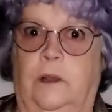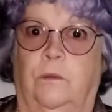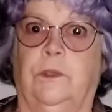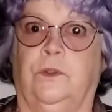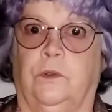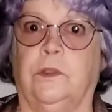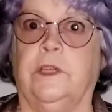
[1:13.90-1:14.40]

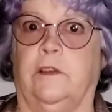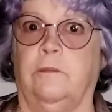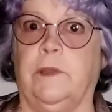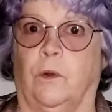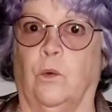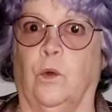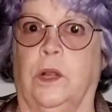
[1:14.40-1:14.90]
which will give
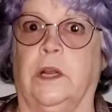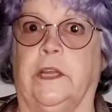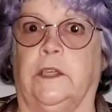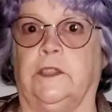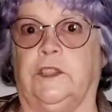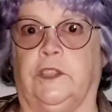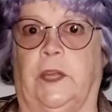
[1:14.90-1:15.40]
me a really
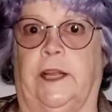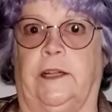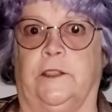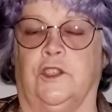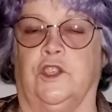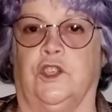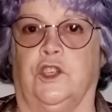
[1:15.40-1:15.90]
good
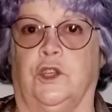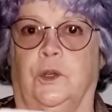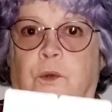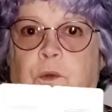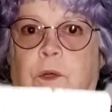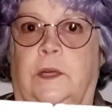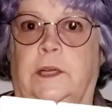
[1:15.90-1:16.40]
chance
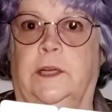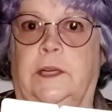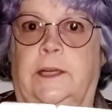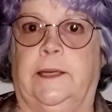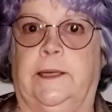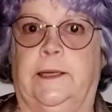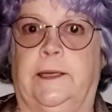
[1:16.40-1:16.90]
to
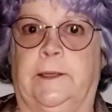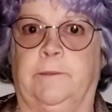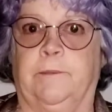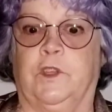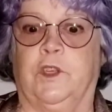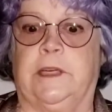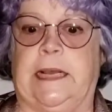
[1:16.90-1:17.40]

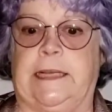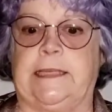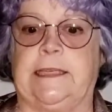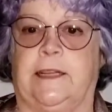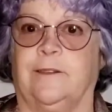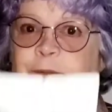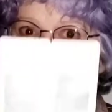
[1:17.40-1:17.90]

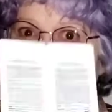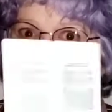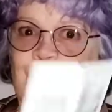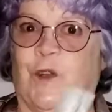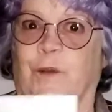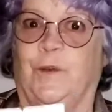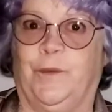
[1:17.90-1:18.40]
test it.
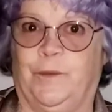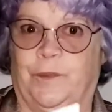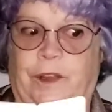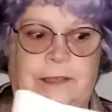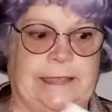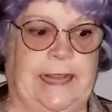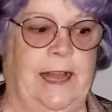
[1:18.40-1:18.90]
So
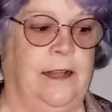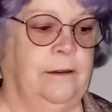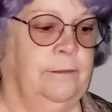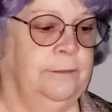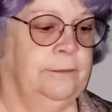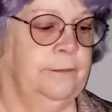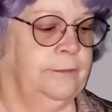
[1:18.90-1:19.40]
there's that.
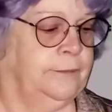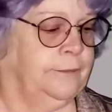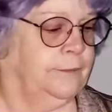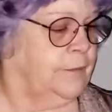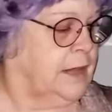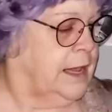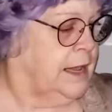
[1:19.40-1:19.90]

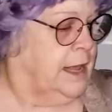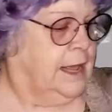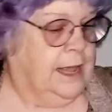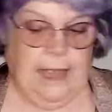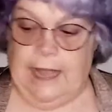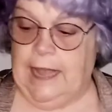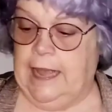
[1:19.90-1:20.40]

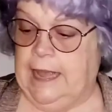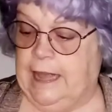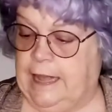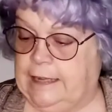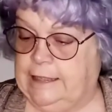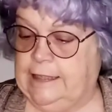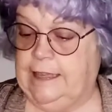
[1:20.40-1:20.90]

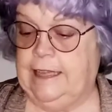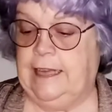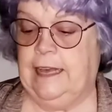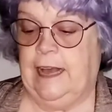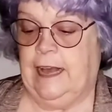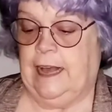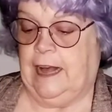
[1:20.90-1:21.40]
And the
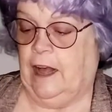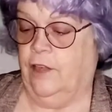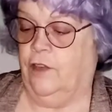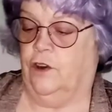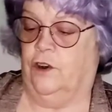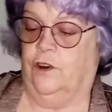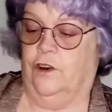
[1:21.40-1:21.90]

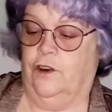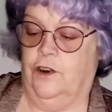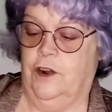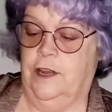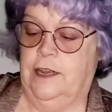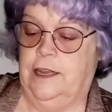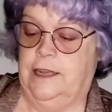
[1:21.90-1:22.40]
other